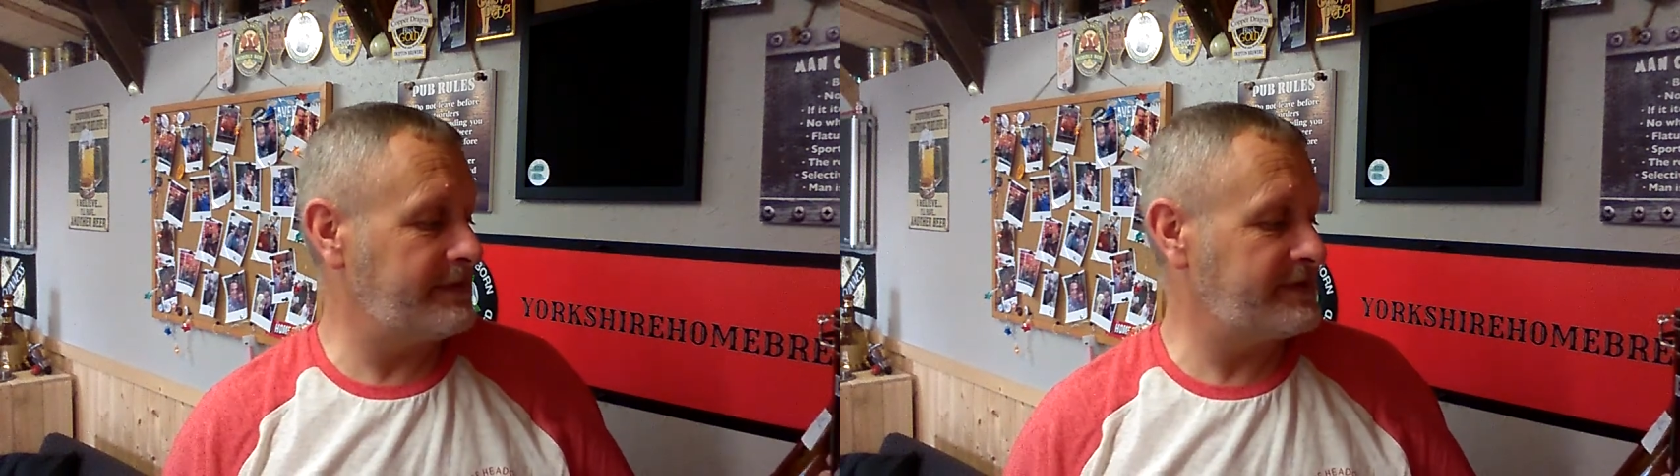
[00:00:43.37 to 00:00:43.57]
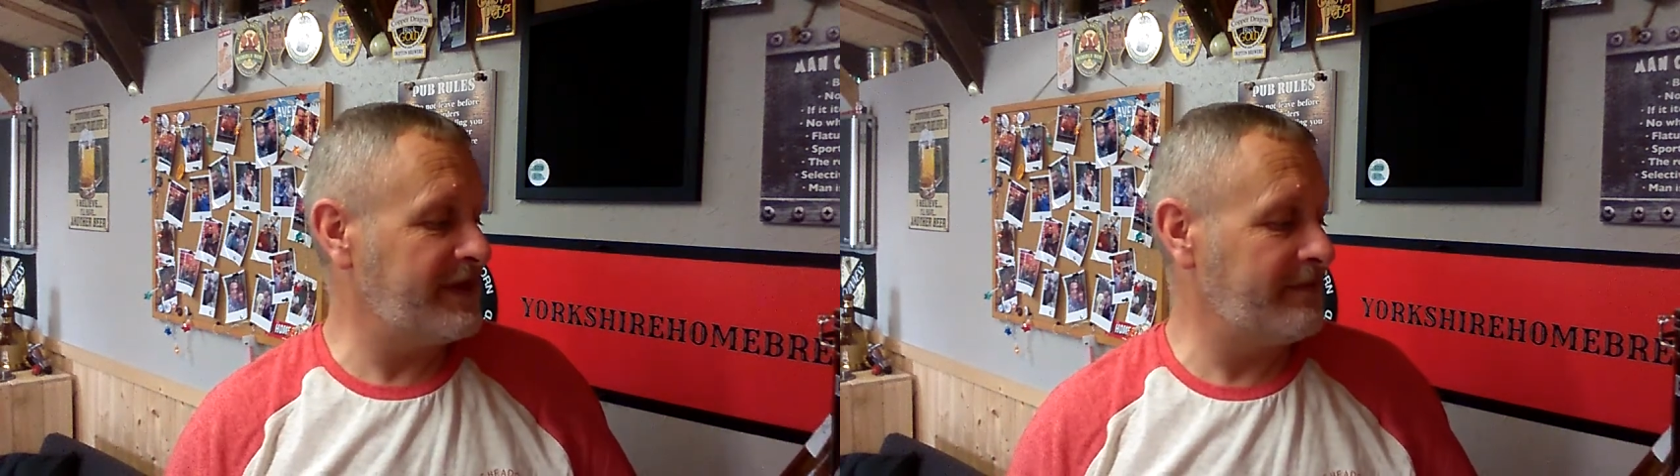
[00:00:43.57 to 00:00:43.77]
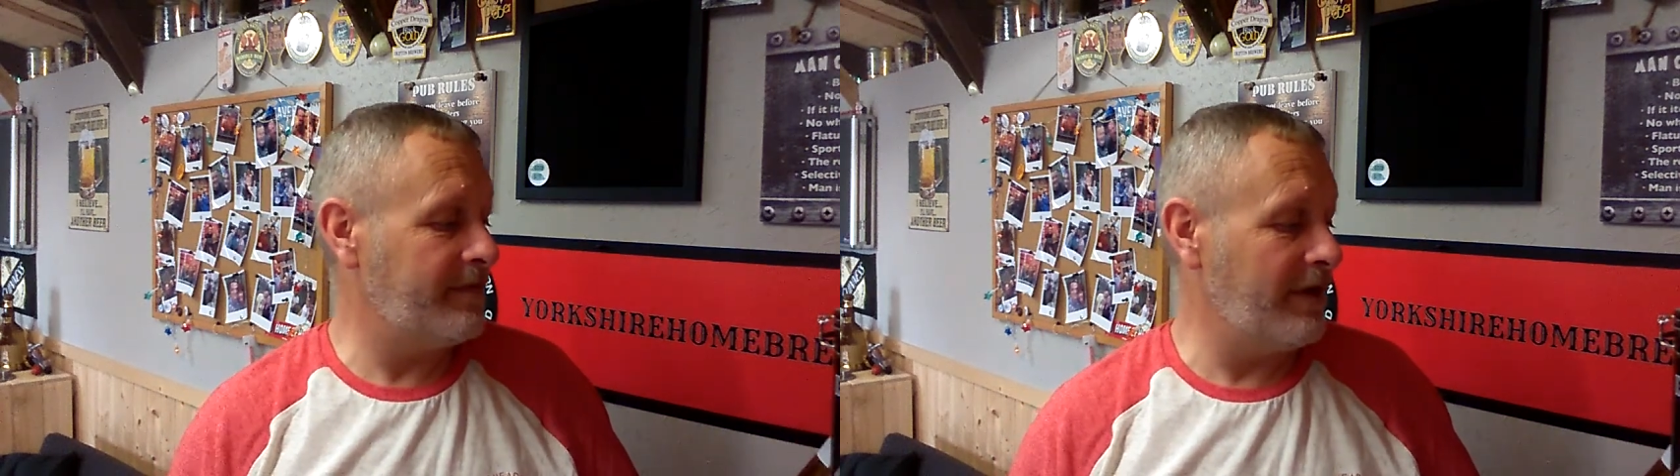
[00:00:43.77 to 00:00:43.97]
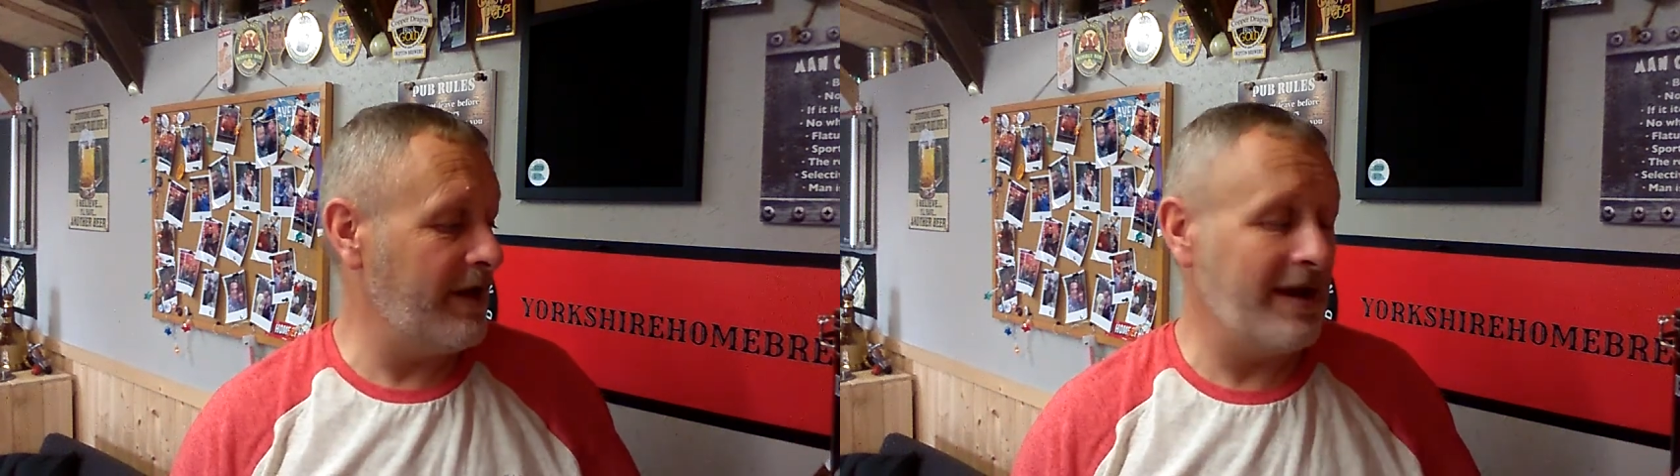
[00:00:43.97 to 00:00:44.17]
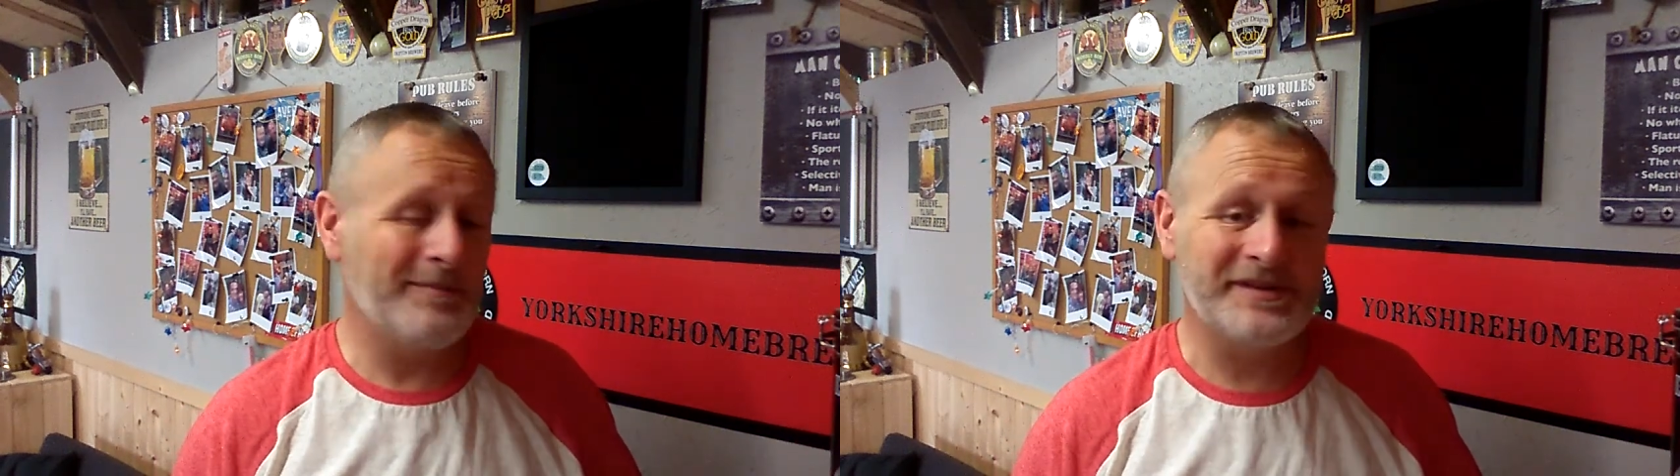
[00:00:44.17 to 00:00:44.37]

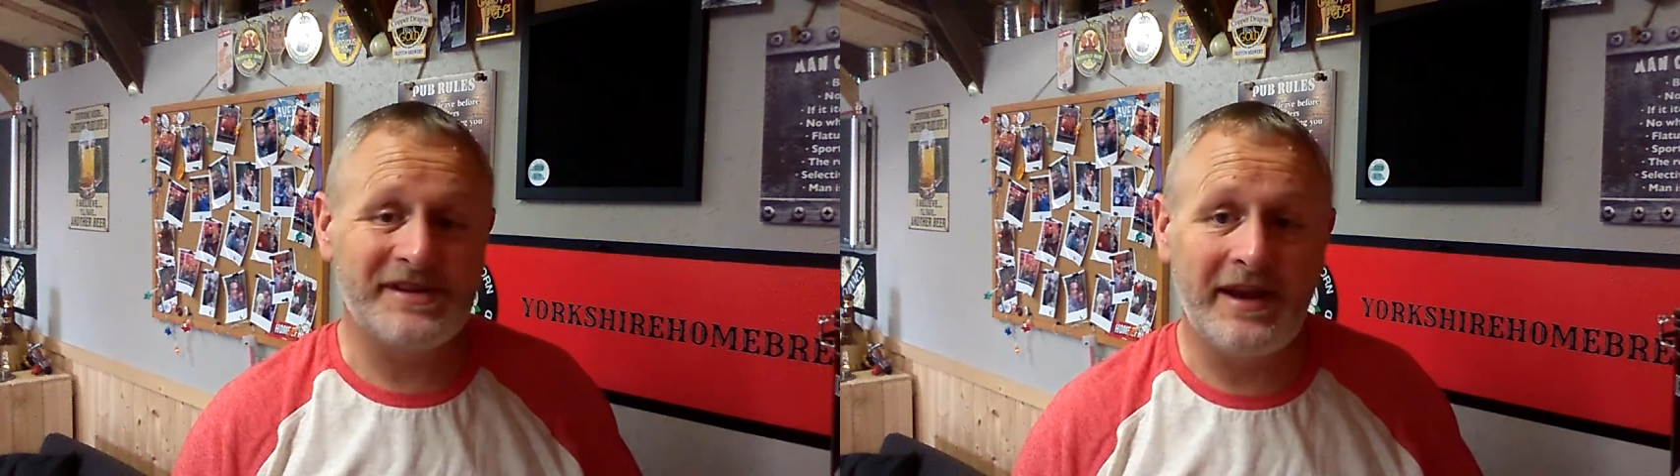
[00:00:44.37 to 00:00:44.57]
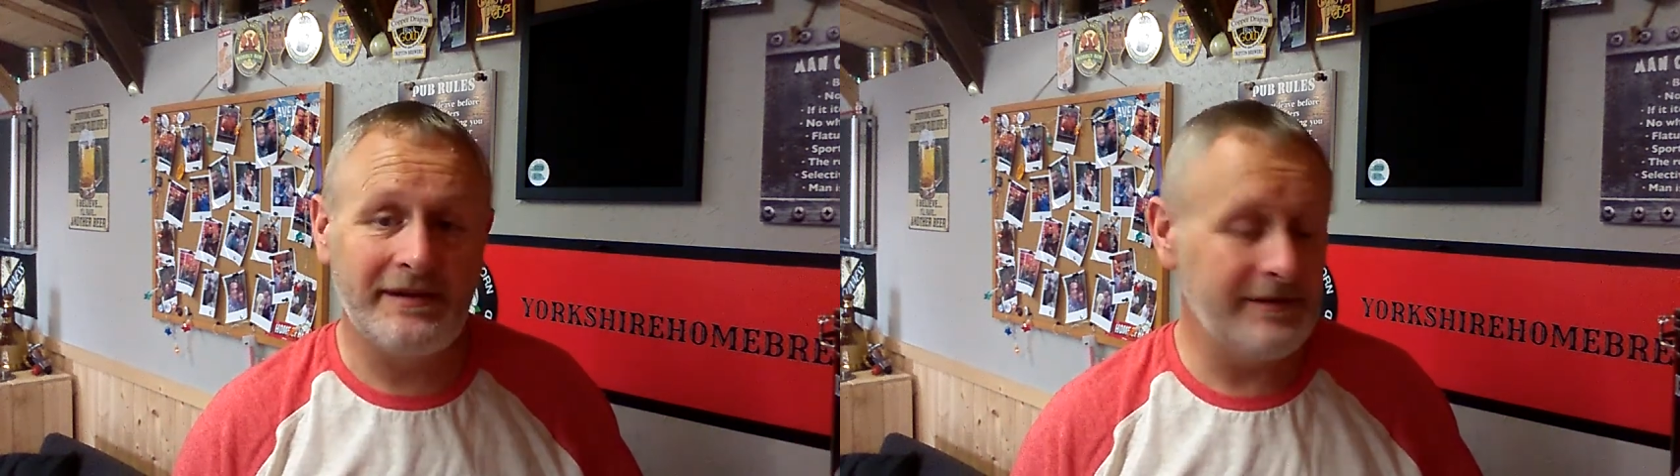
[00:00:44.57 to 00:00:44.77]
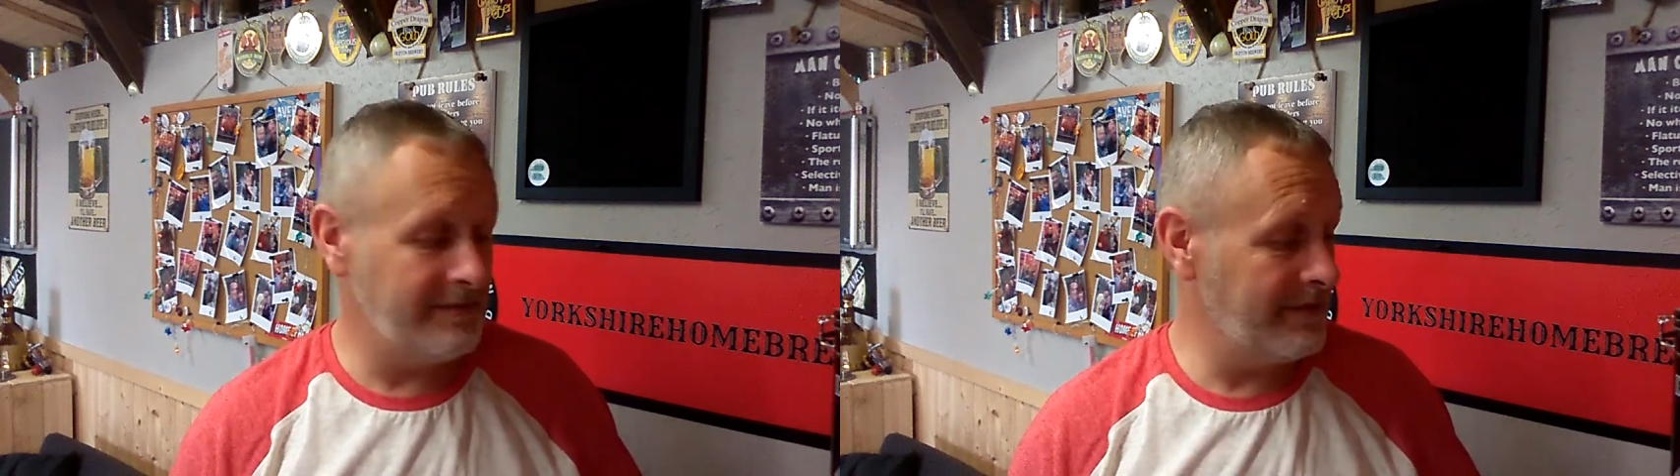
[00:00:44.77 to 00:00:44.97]
7.8%,